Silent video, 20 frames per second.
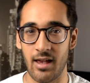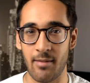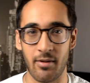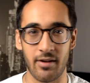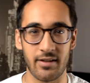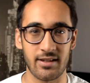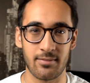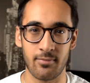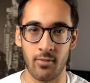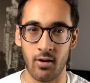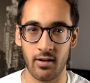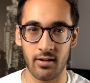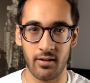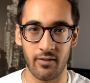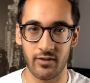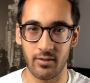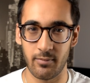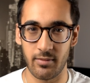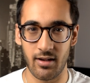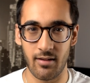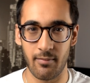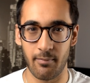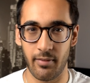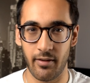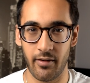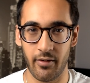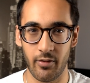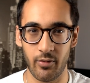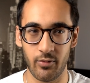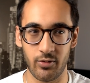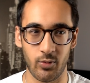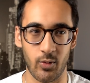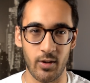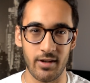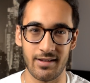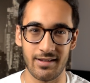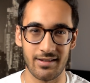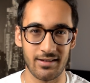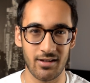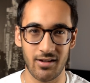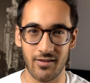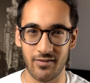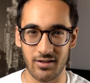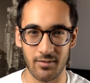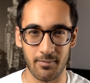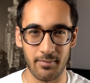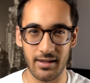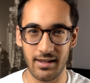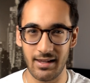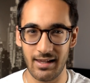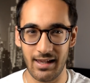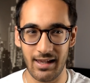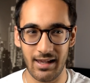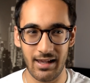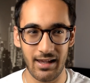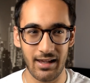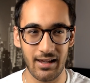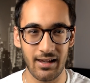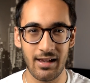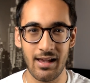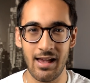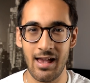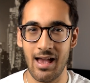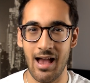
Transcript: Am I smart enough to be at Imperial? Do I deserve to be here?